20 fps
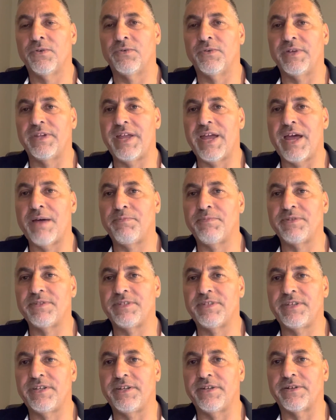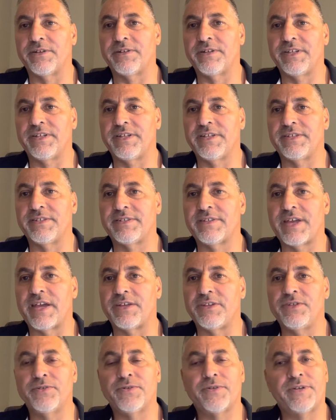What happens here is
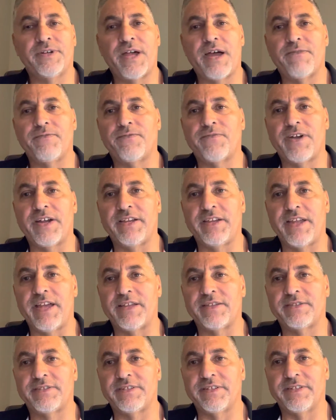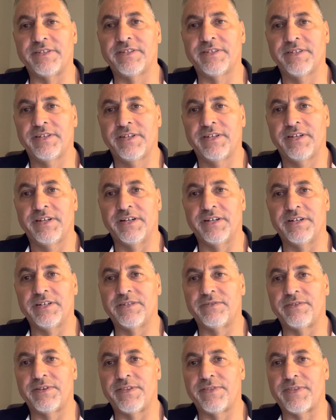that you're not financing
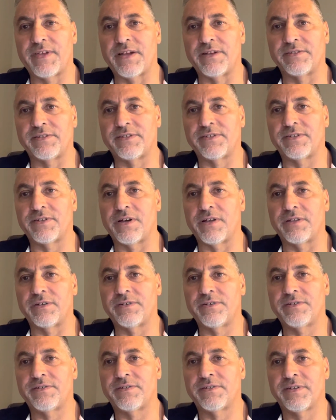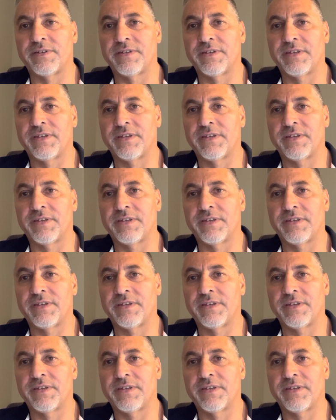$100,000.